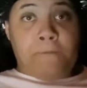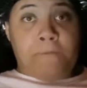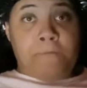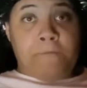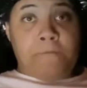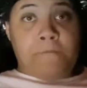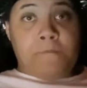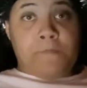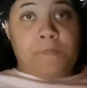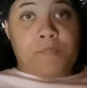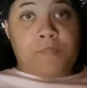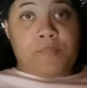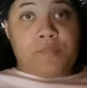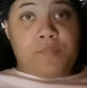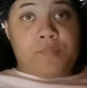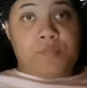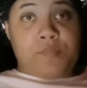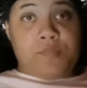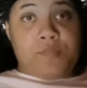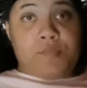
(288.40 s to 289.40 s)

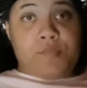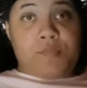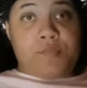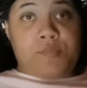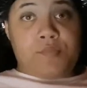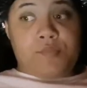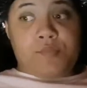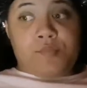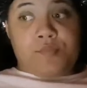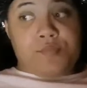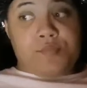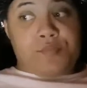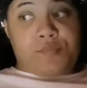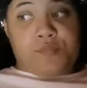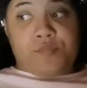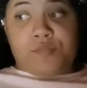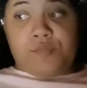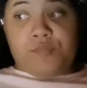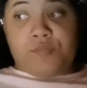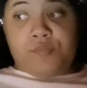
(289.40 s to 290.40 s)

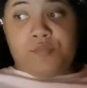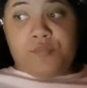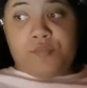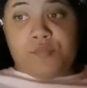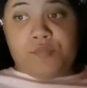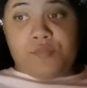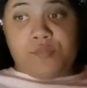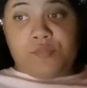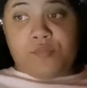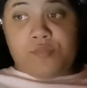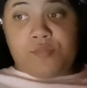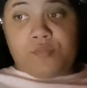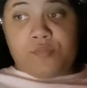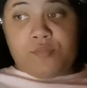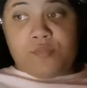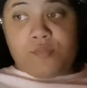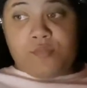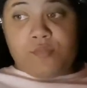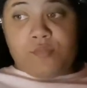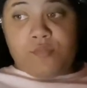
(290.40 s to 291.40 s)

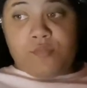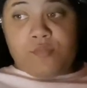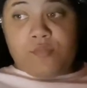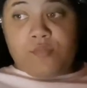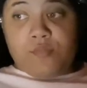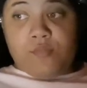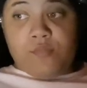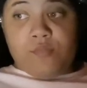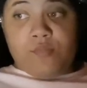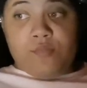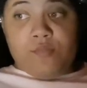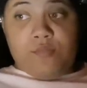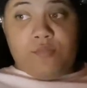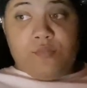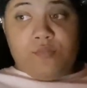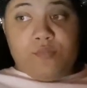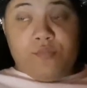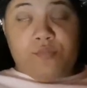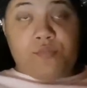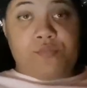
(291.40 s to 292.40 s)

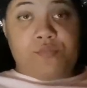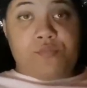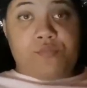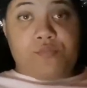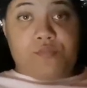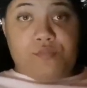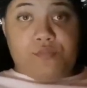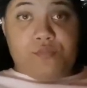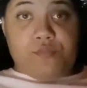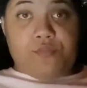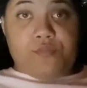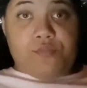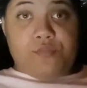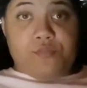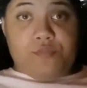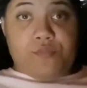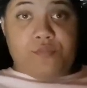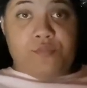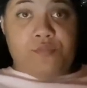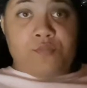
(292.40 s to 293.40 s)

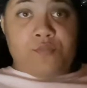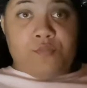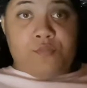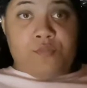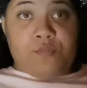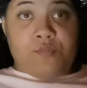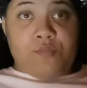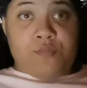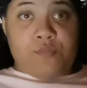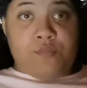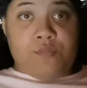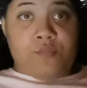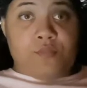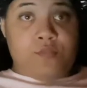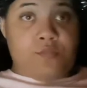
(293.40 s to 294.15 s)
(silent)